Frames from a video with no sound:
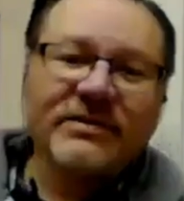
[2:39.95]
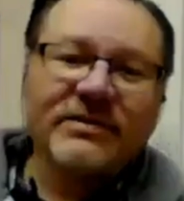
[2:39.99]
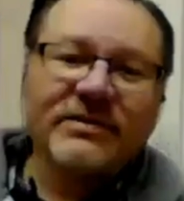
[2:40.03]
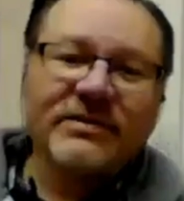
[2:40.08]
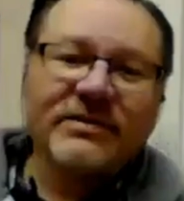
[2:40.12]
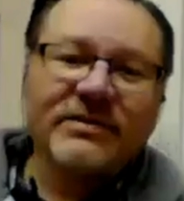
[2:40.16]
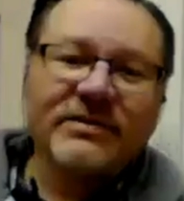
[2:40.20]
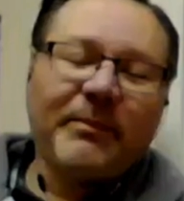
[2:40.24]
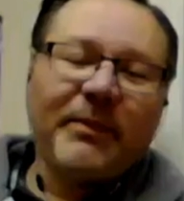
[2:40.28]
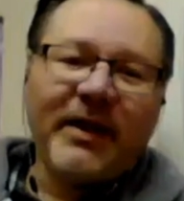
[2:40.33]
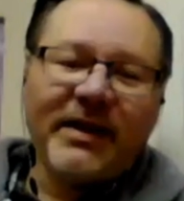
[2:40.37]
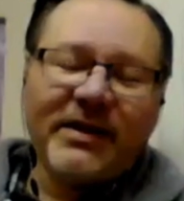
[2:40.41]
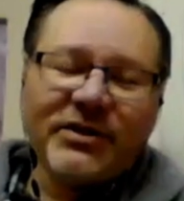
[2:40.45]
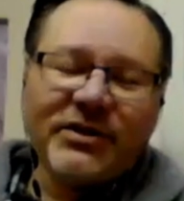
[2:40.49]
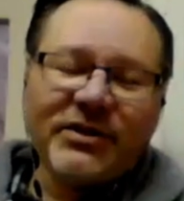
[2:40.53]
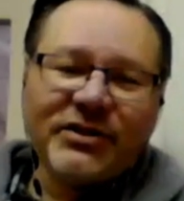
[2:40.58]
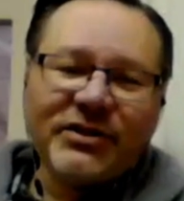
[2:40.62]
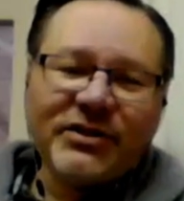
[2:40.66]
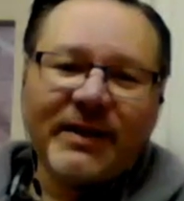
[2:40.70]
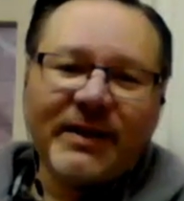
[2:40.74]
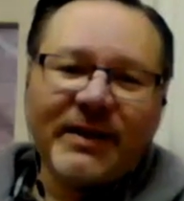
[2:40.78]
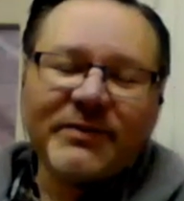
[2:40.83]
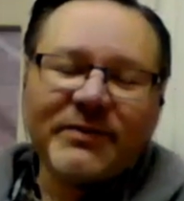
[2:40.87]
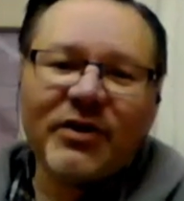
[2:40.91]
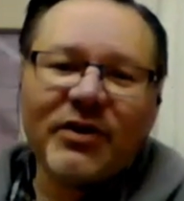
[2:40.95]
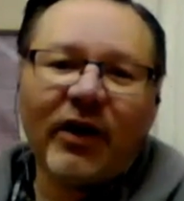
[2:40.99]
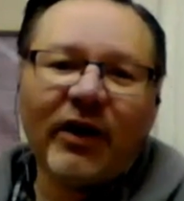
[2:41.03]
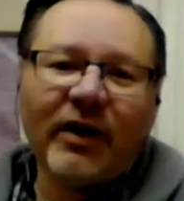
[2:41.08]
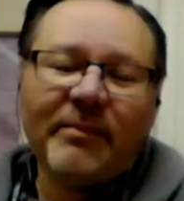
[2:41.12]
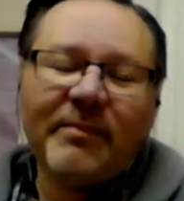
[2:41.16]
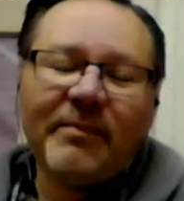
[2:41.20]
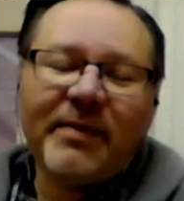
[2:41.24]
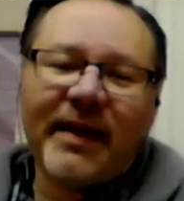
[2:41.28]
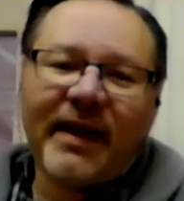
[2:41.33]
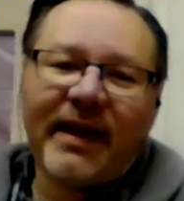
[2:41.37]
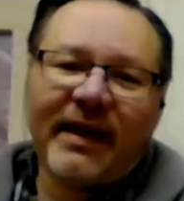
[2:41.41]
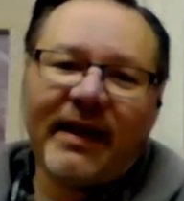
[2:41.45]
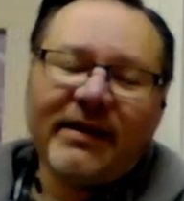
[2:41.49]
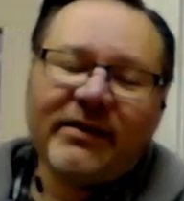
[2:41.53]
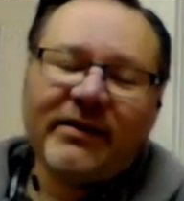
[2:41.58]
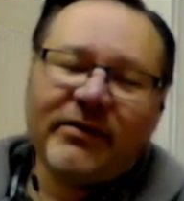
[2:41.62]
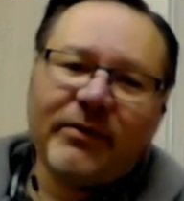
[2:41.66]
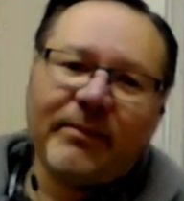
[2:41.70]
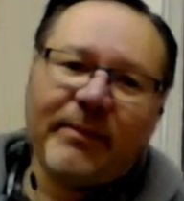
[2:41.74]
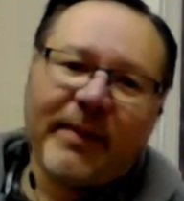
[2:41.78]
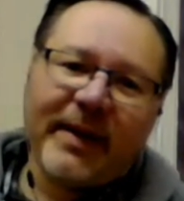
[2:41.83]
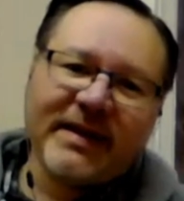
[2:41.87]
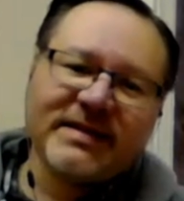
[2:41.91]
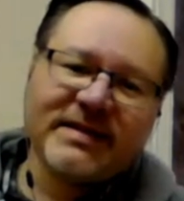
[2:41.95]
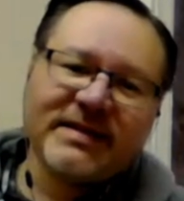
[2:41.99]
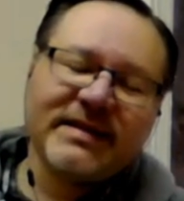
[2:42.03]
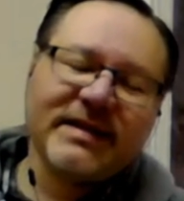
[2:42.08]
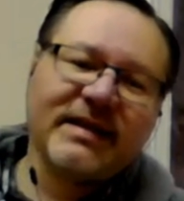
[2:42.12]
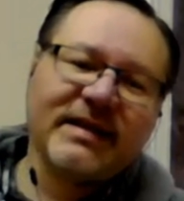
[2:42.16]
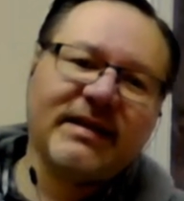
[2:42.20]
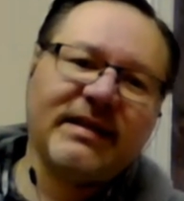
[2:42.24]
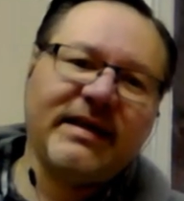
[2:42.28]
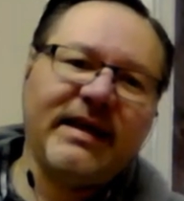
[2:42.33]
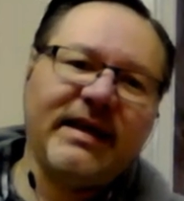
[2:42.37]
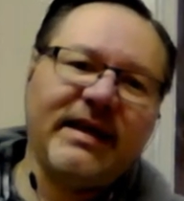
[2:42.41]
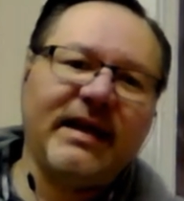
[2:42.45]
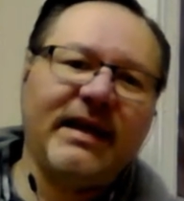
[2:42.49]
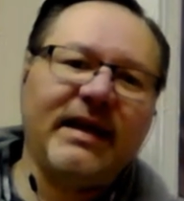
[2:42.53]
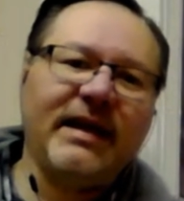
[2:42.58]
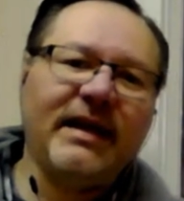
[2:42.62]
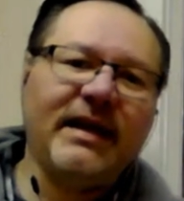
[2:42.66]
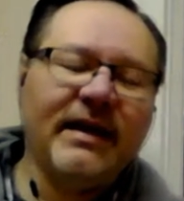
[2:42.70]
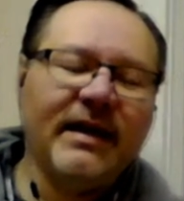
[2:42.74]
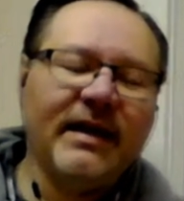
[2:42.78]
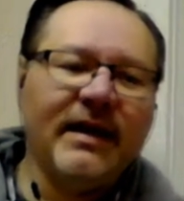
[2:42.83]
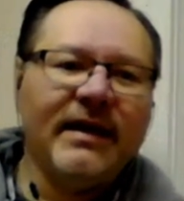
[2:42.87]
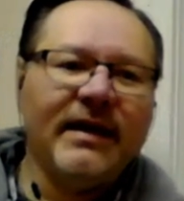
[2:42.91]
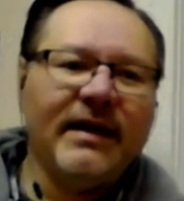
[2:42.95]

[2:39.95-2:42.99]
so apprenticeships are paid. You basically,